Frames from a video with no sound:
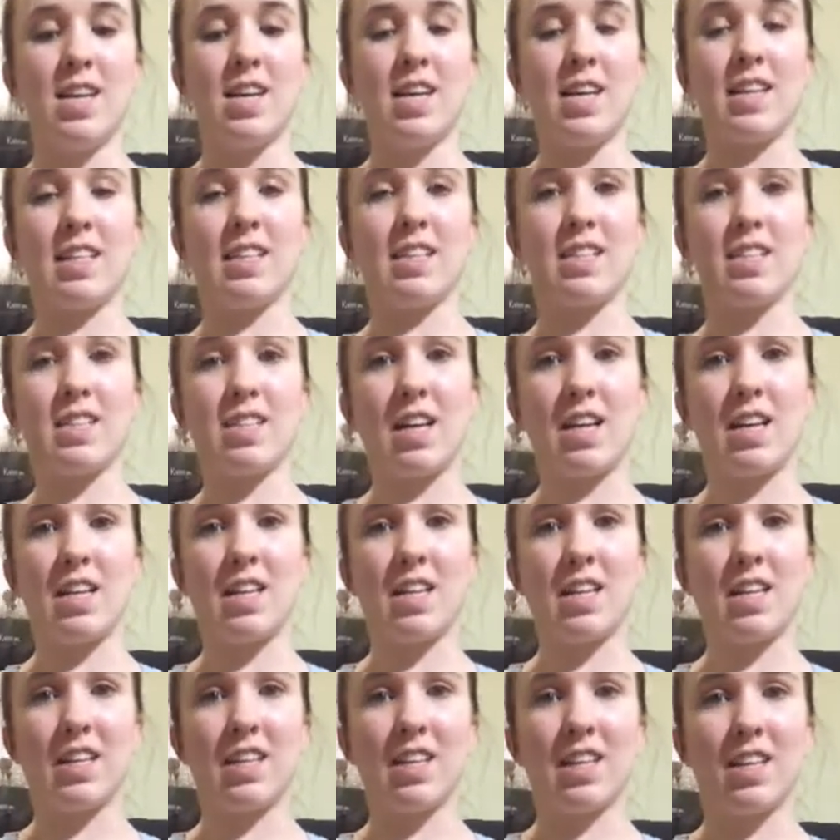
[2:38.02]
and
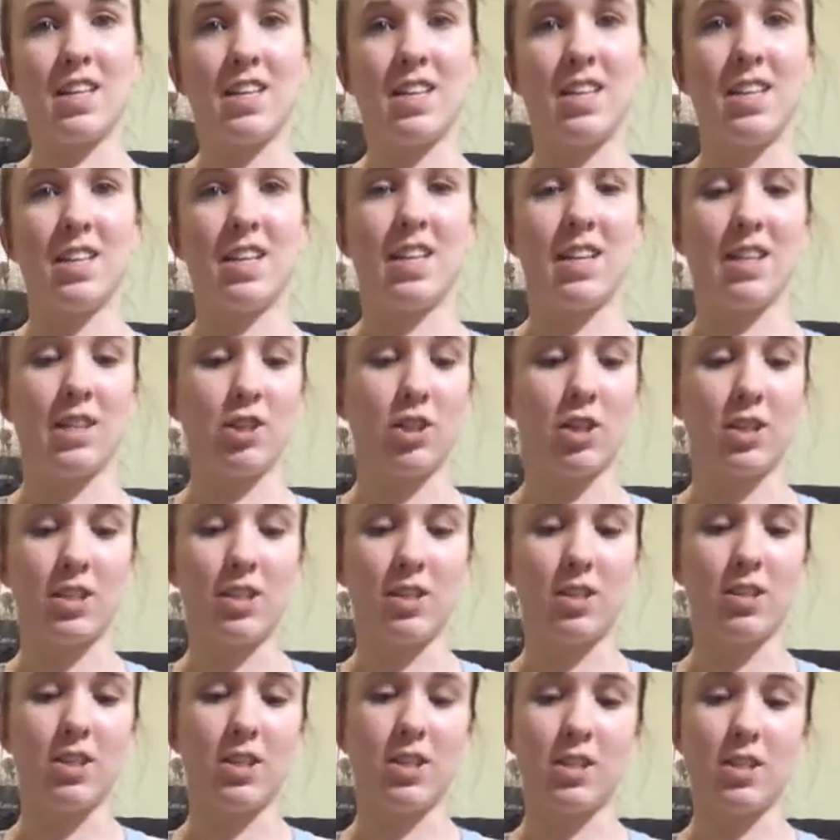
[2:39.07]
exciting, and I just
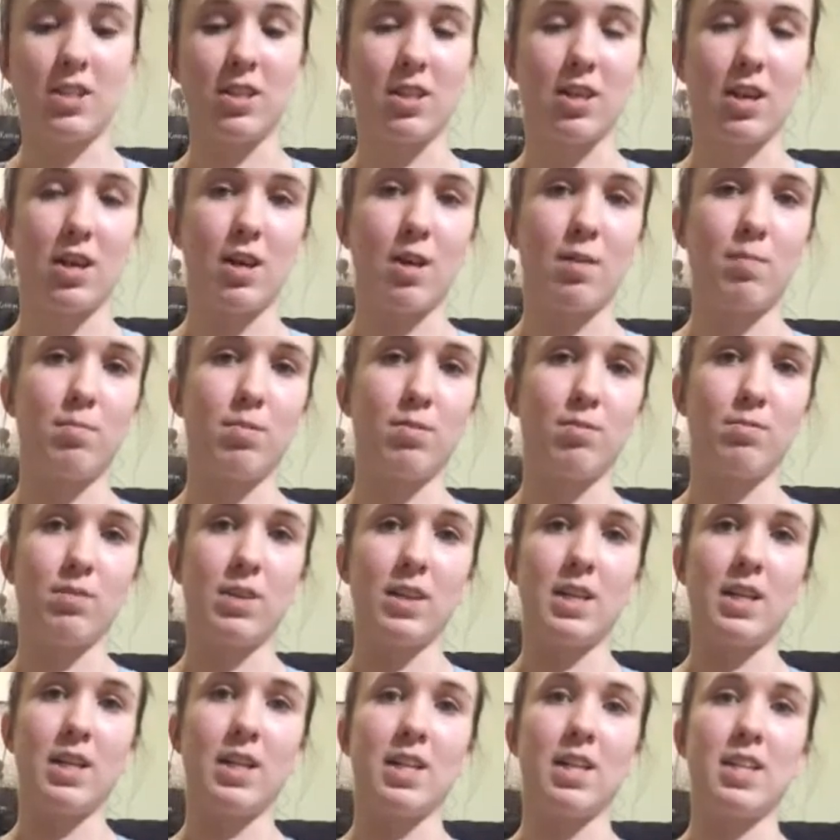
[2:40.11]
couldn't stop
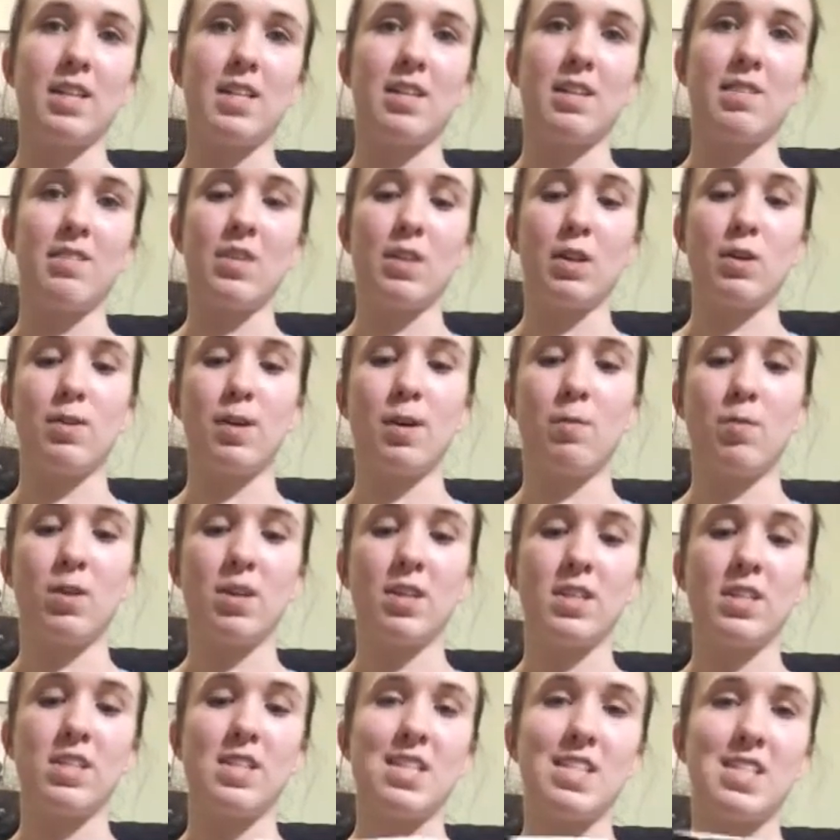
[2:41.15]
reading it, even though I
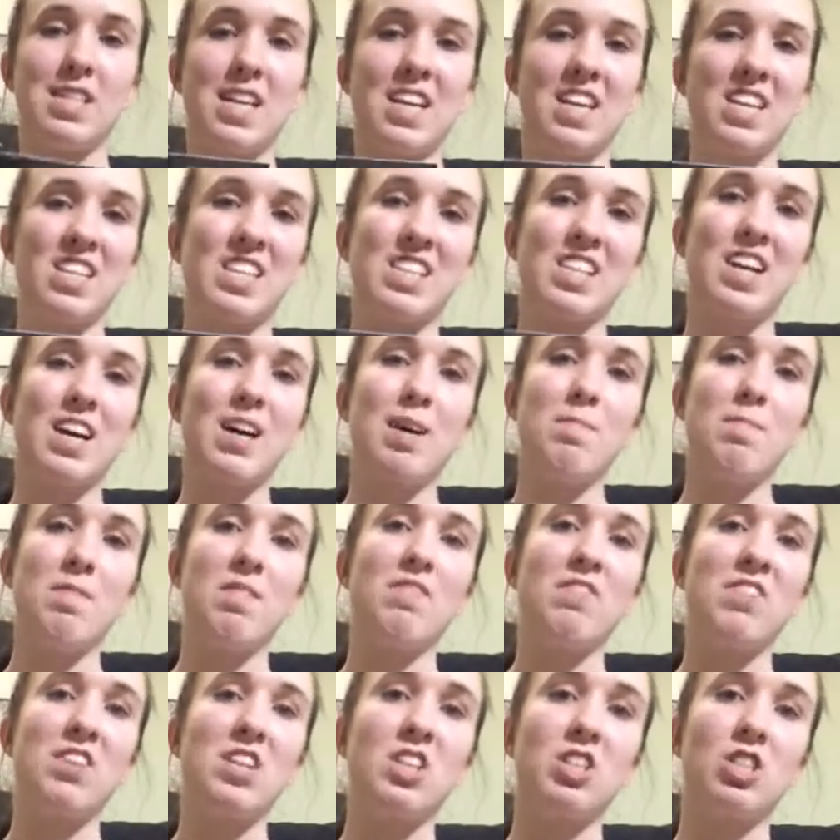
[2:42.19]
wanted to take time to
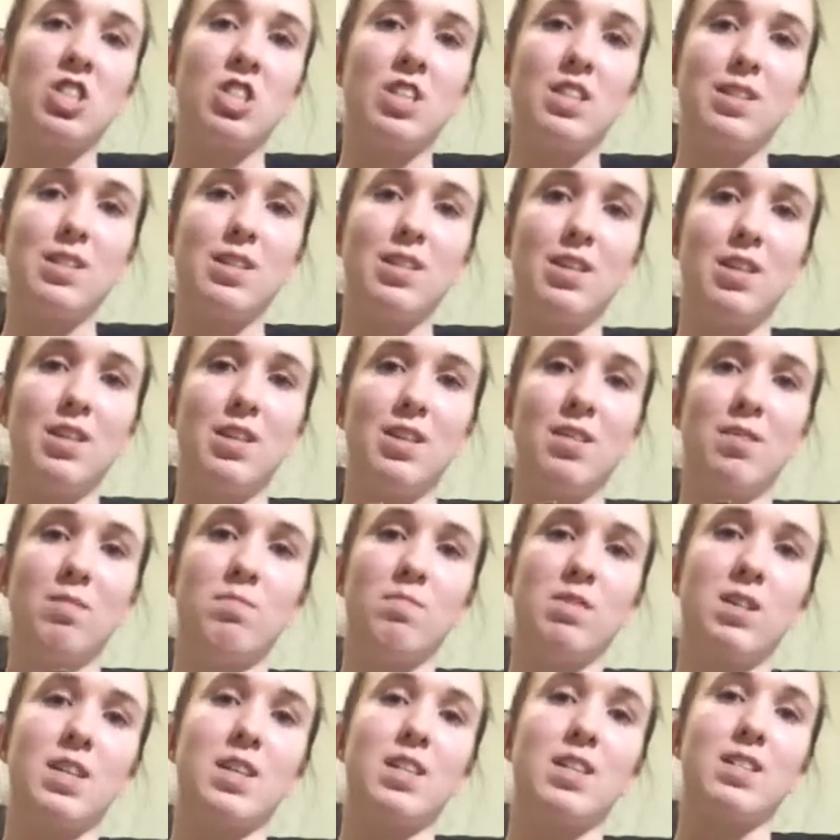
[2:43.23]
finish it
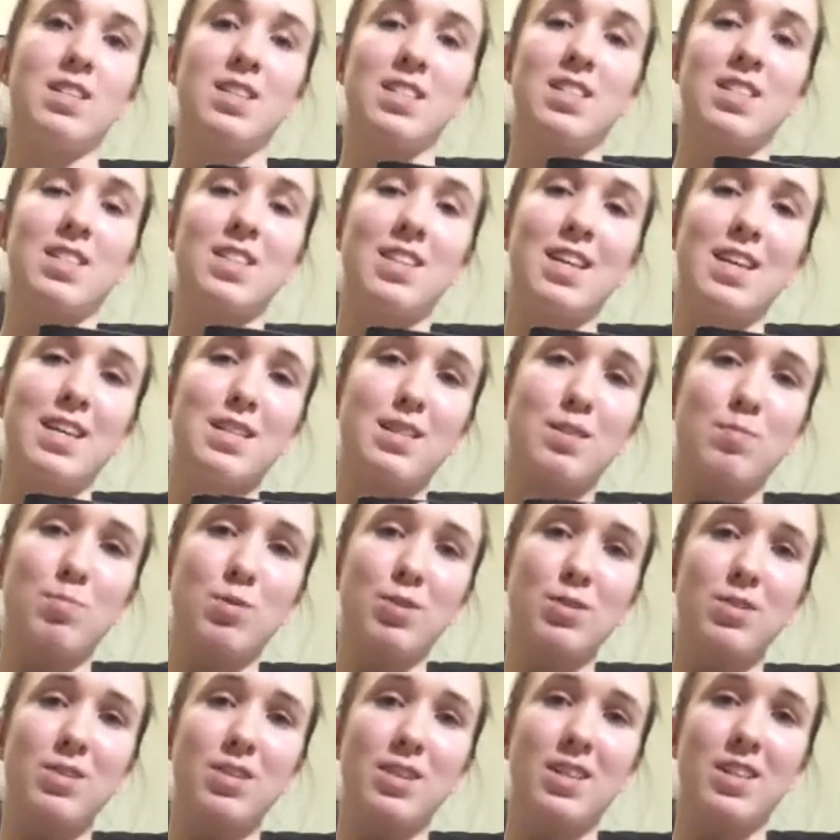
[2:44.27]
because it's the last
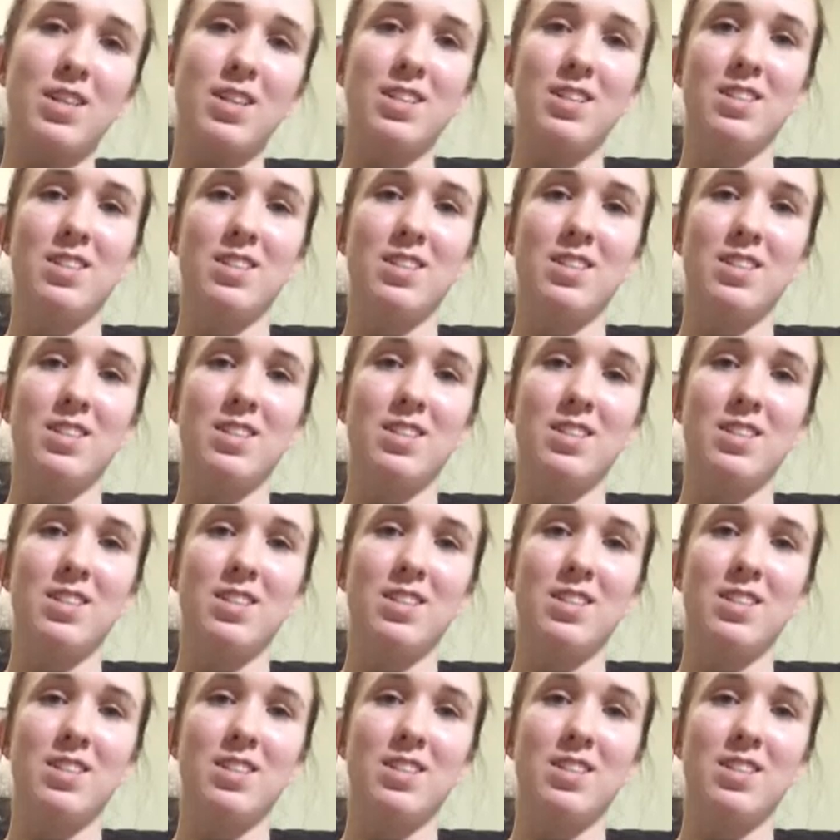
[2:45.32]
book